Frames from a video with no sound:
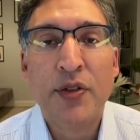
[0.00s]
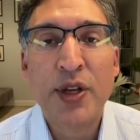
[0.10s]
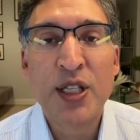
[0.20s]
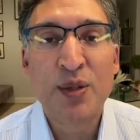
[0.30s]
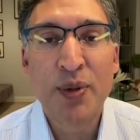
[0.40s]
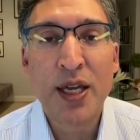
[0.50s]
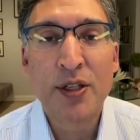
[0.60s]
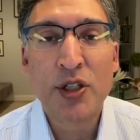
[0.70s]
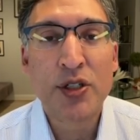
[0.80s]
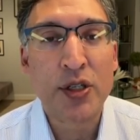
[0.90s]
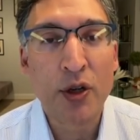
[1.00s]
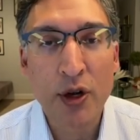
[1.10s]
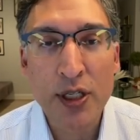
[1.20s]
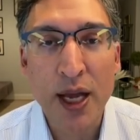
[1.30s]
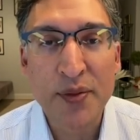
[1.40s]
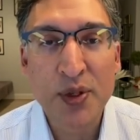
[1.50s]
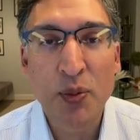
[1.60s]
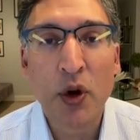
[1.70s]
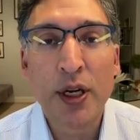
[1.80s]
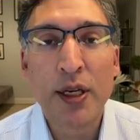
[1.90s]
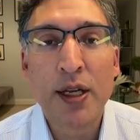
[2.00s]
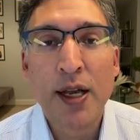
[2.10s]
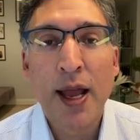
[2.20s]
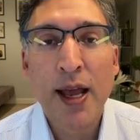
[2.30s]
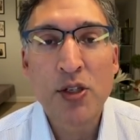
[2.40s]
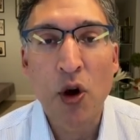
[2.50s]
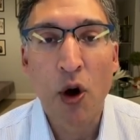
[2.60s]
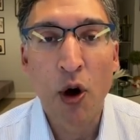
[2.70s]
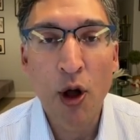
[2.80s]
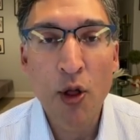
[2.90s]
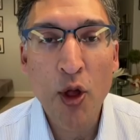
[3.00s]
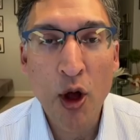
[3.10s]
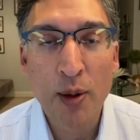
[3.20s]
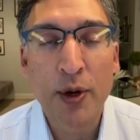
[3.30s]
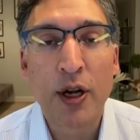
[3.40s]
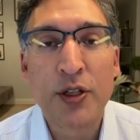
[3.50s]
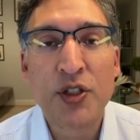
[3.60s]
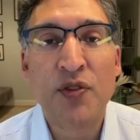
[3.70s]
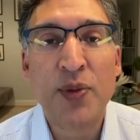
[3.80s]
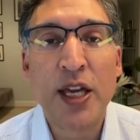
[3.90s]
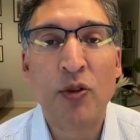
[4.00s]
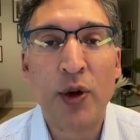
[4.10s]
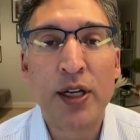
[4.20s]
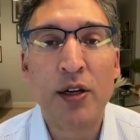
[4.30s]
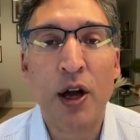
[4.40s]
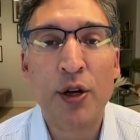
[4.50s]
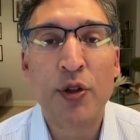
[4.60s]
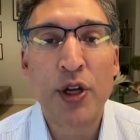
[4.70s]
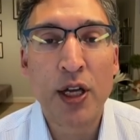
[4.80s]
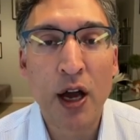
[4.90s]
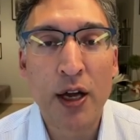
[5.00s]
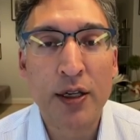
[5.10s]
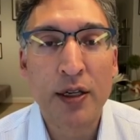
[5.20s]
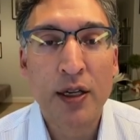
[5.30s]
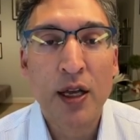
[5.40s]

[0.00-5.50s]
This speech, as the New York Times reported, has all the hallmarks of being written under the gun,